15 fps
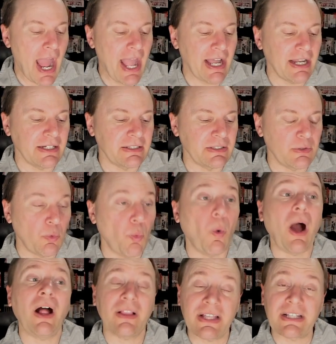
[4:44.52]
and
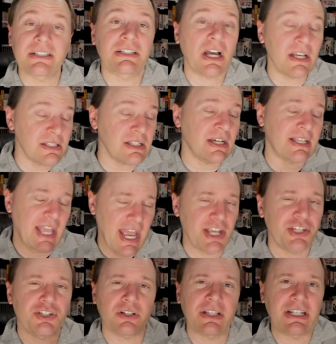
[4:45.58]
while it does
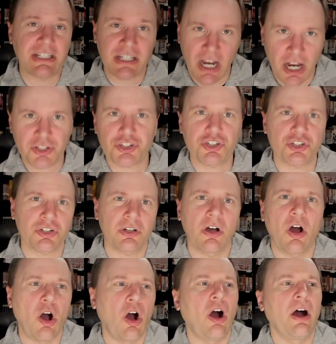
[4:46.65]
occasionally touch
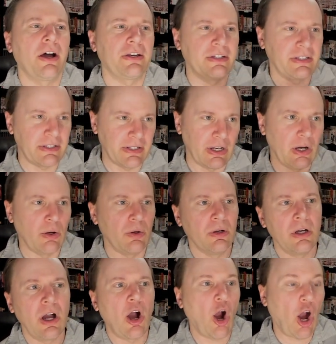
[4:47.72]
on, you know,
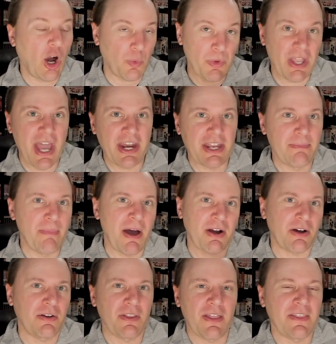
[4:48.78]
are we any
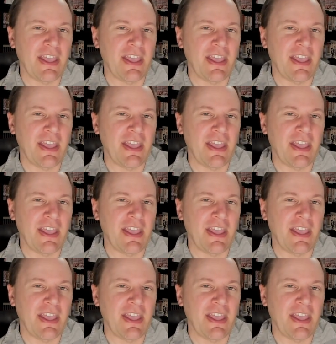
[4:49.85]
better than